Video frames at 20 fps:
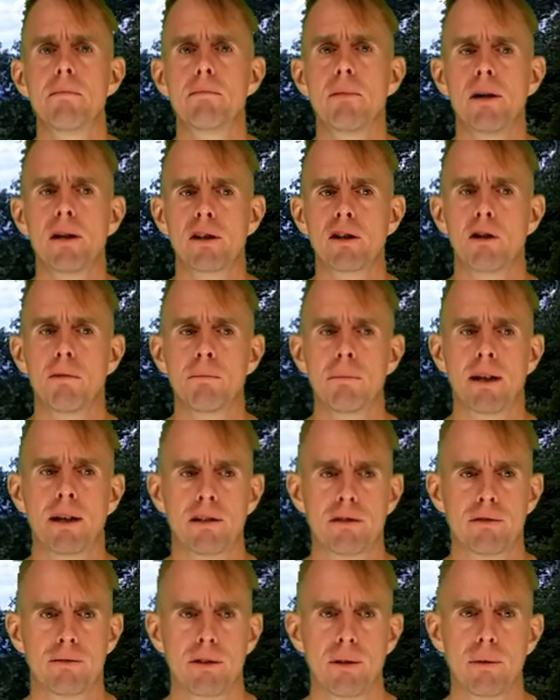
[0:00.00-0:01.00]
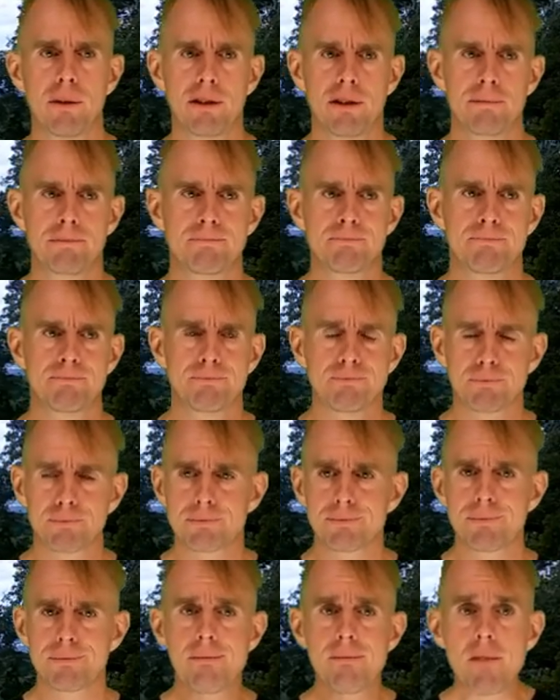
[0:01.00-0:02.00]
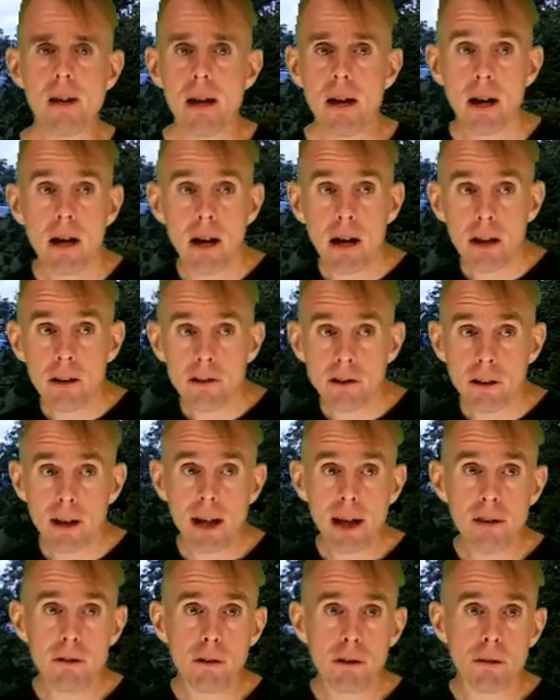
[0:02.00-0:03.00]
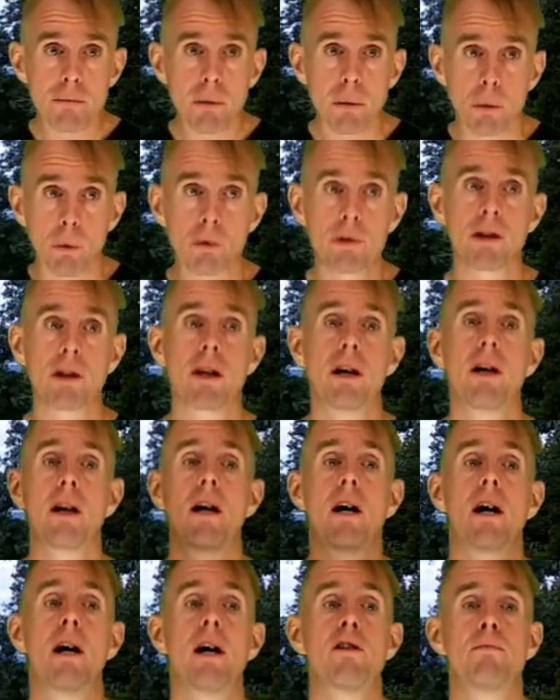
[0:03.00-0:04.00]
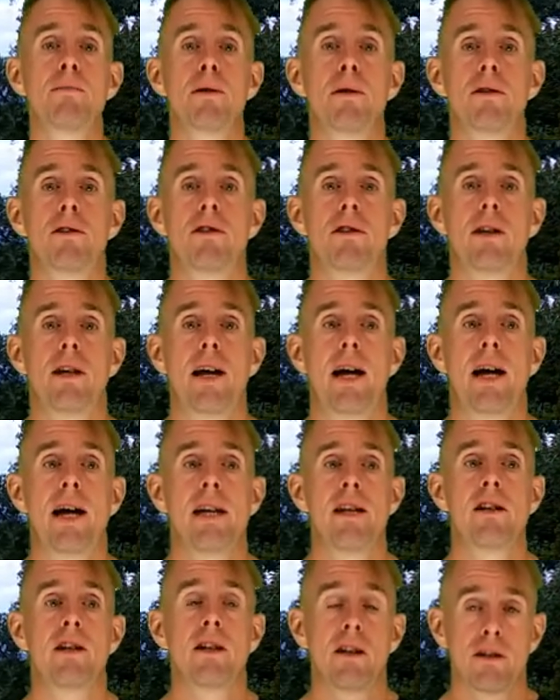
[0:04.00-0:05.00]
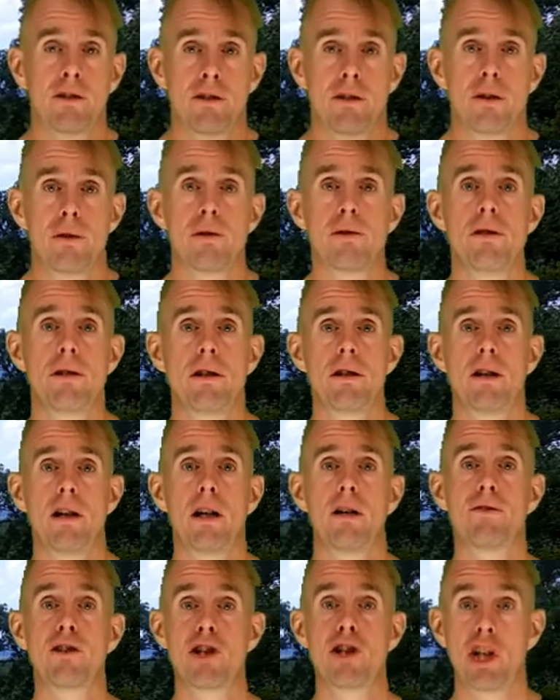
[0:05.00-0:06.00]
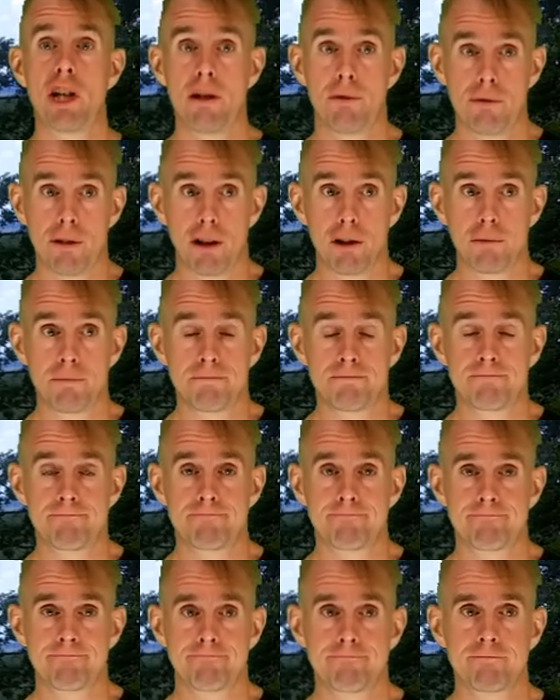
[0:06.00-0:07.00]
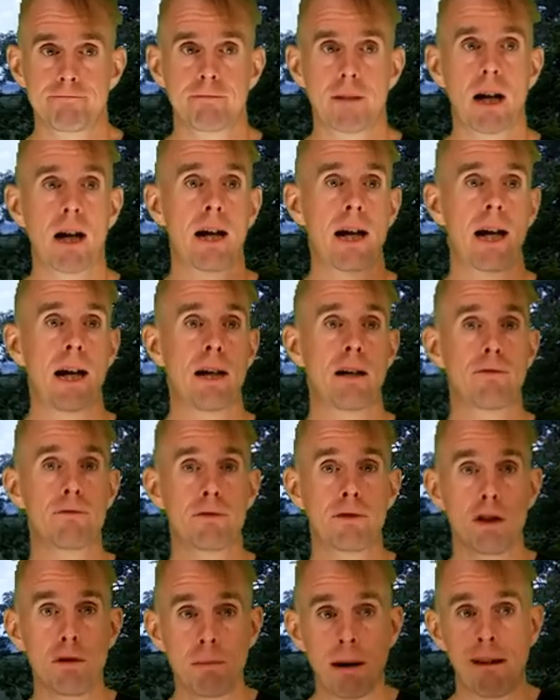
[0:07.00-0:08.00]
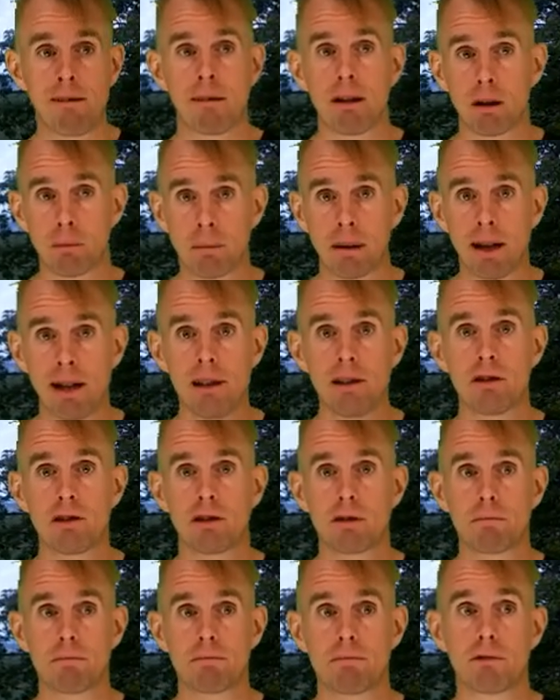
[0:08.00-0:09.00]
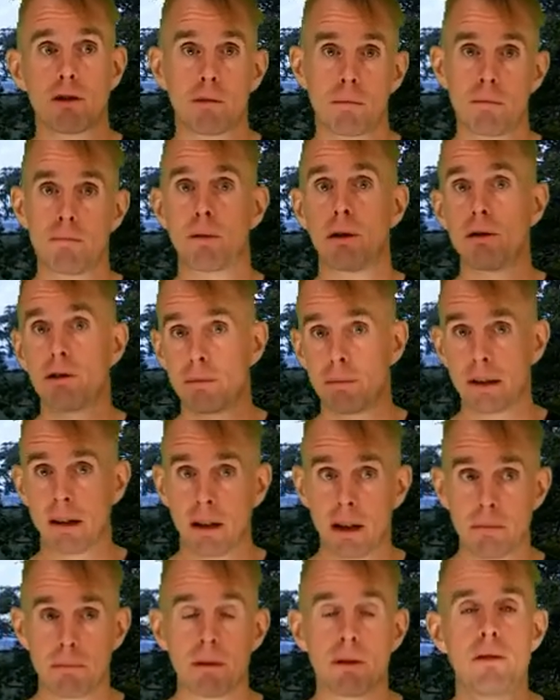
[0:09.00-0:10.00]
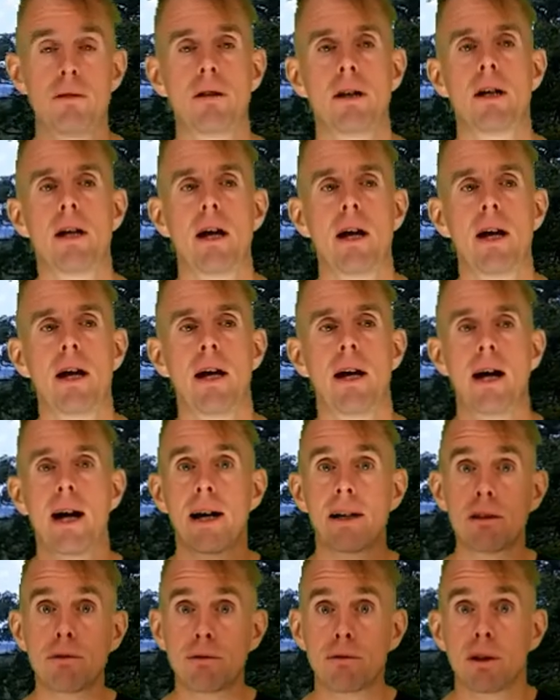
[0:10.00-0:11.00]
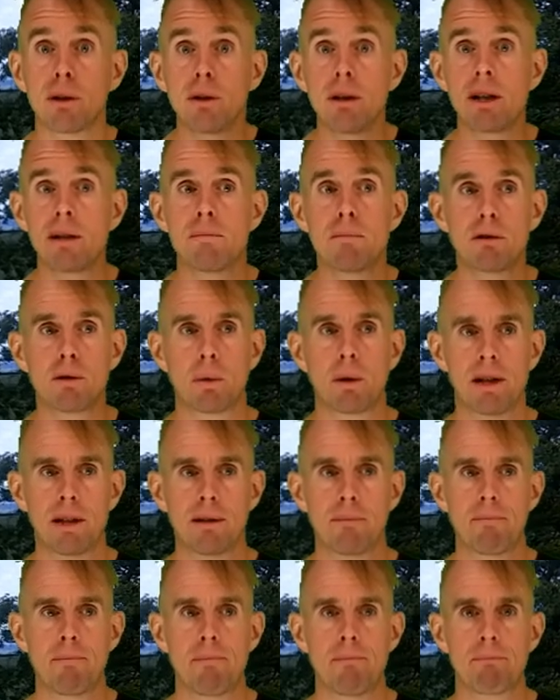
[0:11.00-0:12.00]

by a complex fluid. So here on the board, I've put a cartoon of a shear flow. I have two parallel plates, top and bottom in light blue, and a fluid in between them.